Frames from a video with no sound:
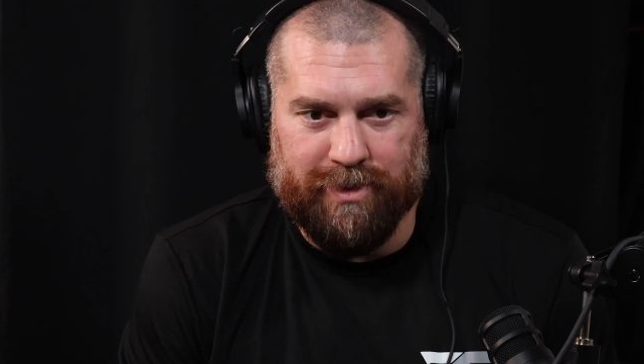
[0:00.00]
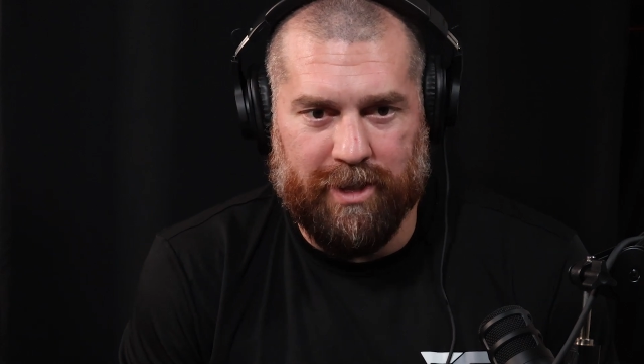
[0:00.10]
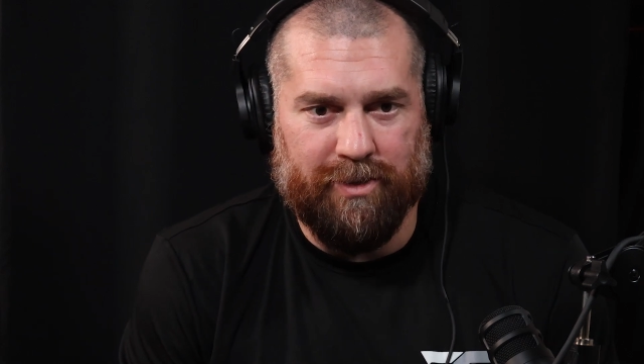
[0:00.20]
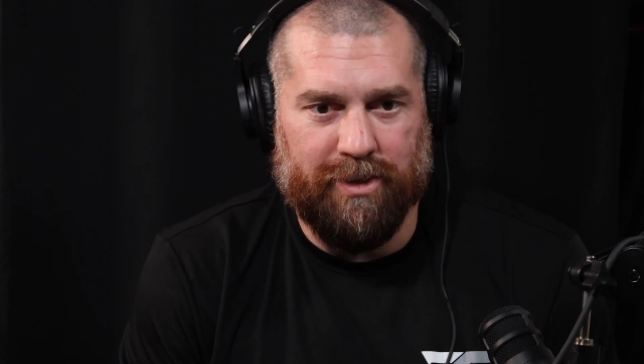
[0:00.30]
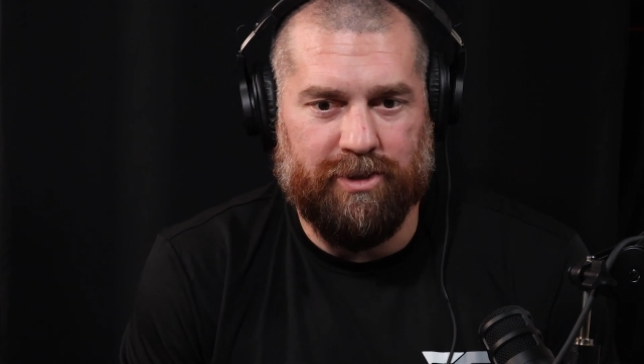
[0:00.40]
You
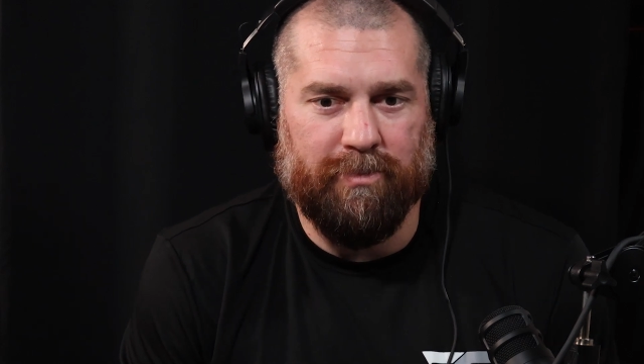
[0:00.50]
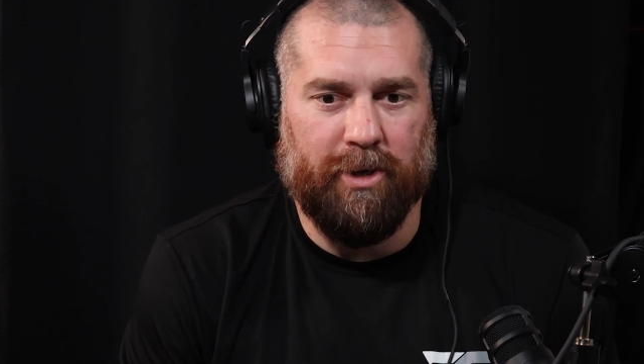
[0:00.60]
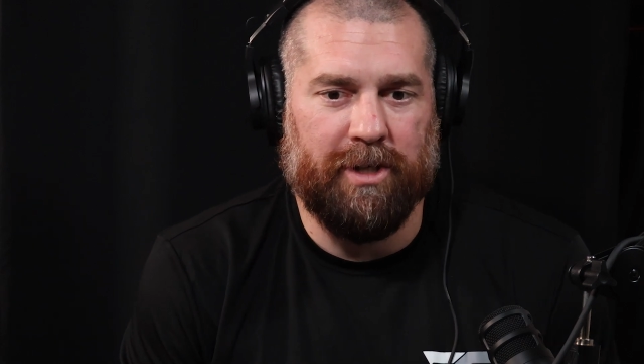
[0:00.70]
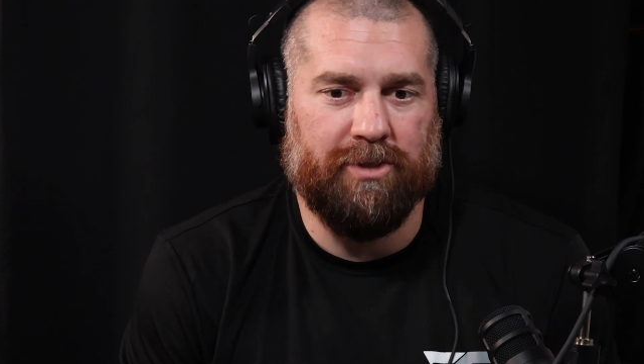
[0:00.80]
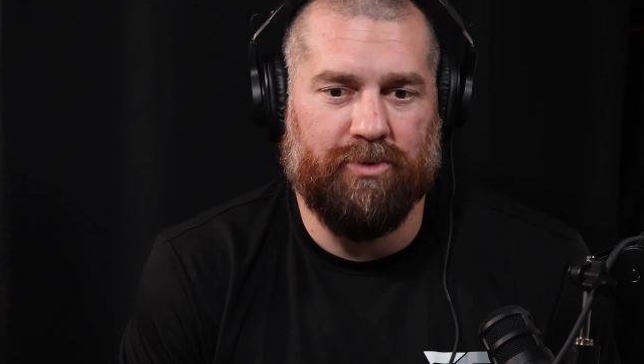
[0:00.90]
know, the
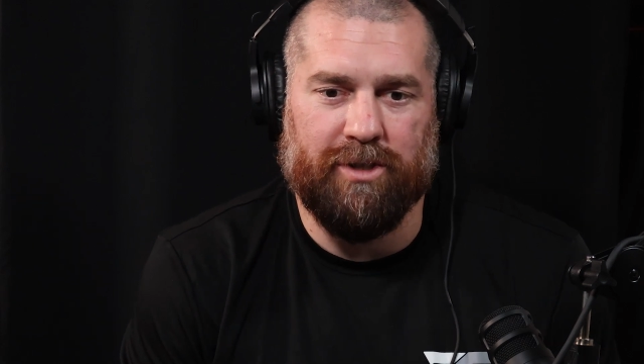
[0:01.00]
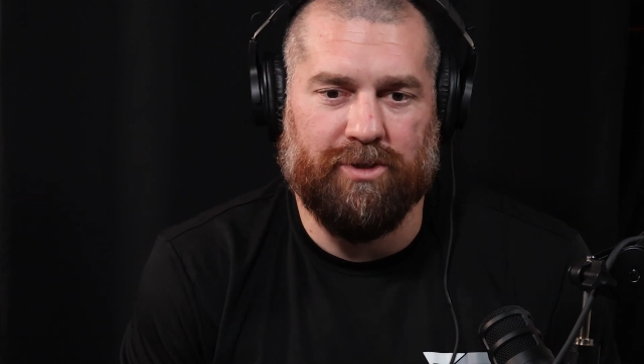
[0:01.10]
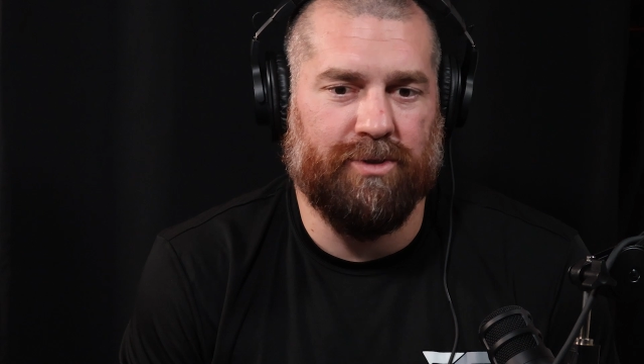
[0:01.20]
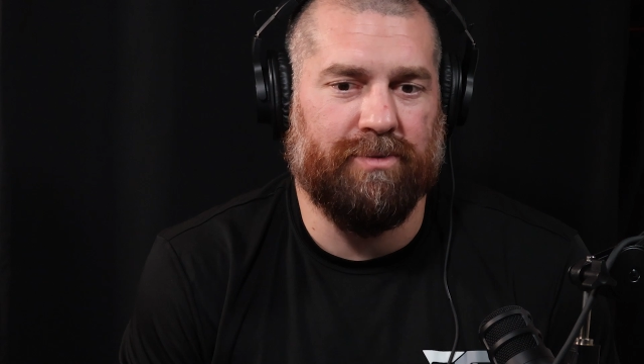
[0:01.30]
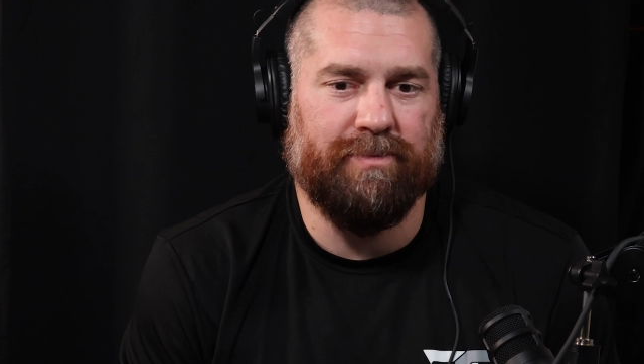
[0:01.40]
Jamarcus
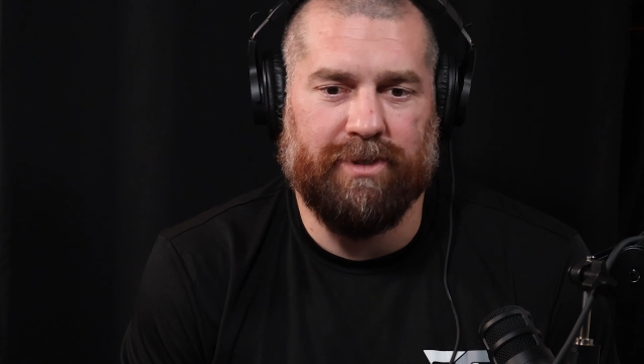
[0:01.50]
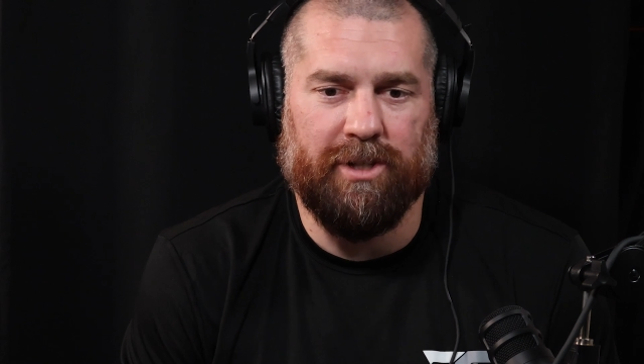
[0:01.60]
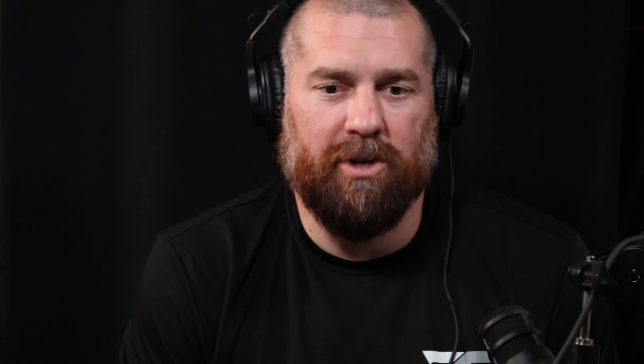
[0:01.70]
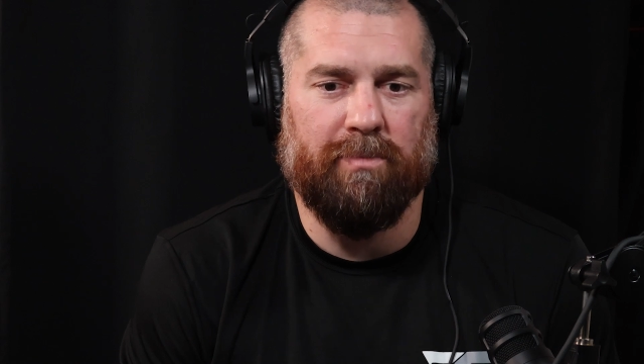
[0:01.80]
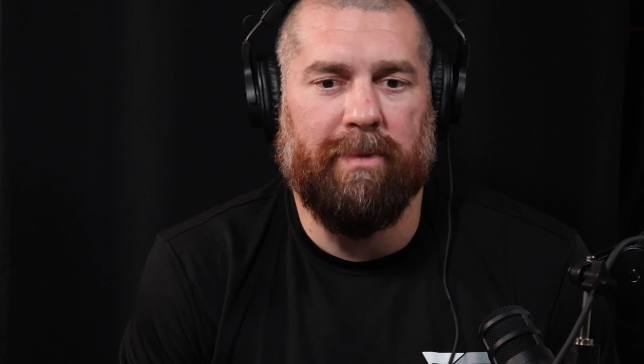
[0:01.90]
Russell
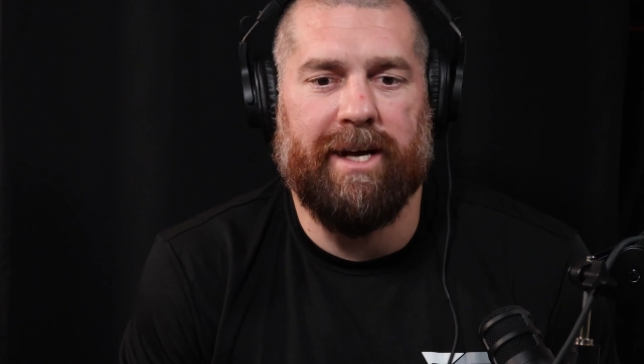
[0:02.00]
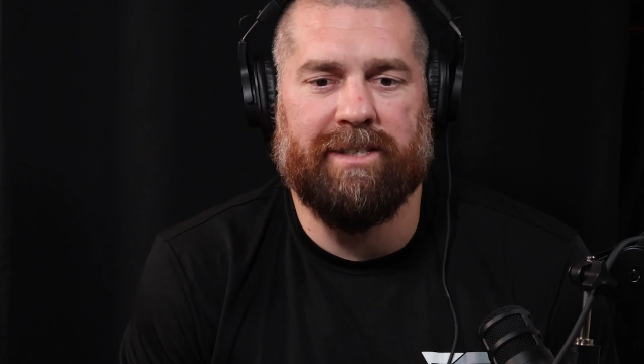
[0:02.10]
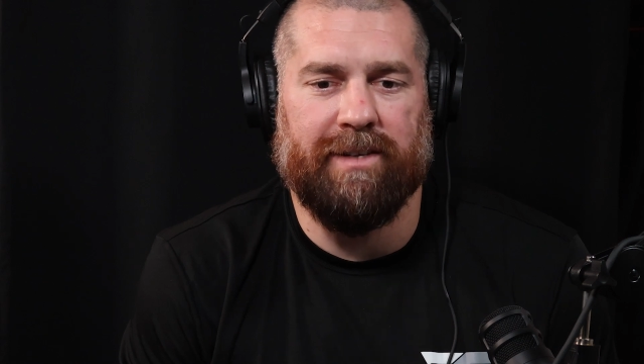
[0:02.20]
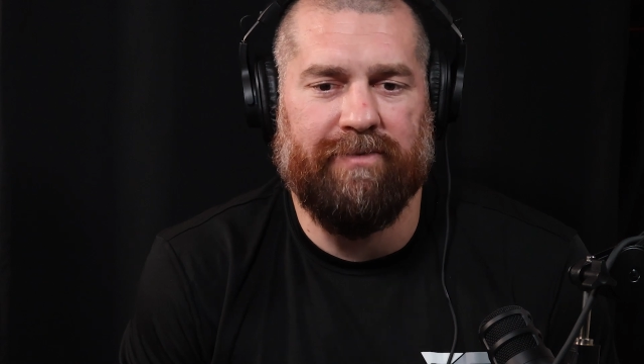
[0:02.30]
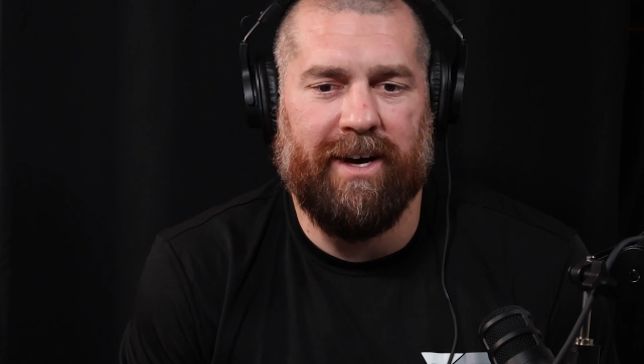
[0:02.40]

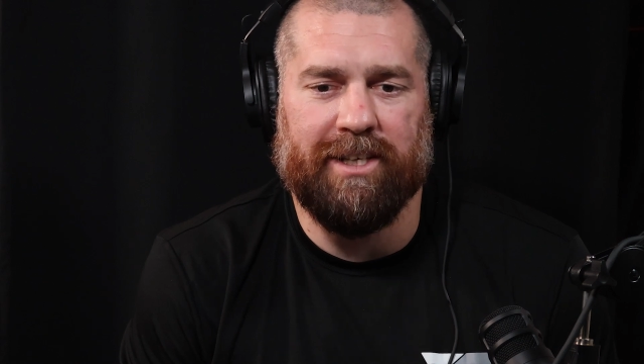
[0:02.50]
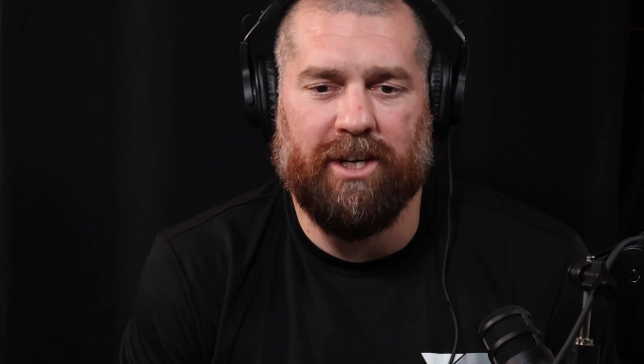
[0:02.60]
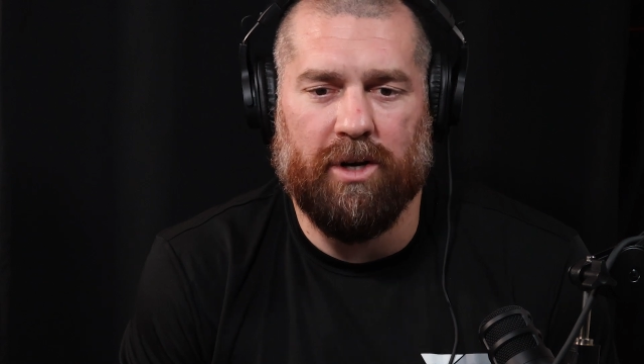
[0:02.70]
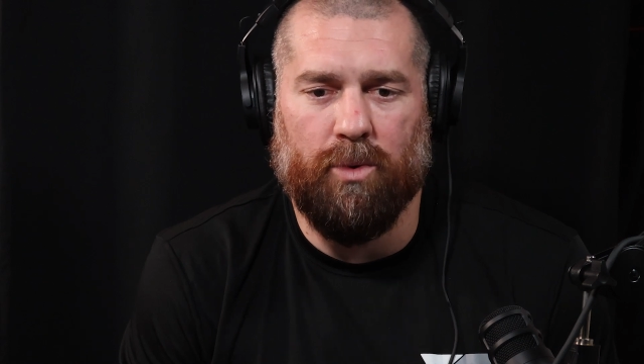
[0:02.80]
mess had finally gone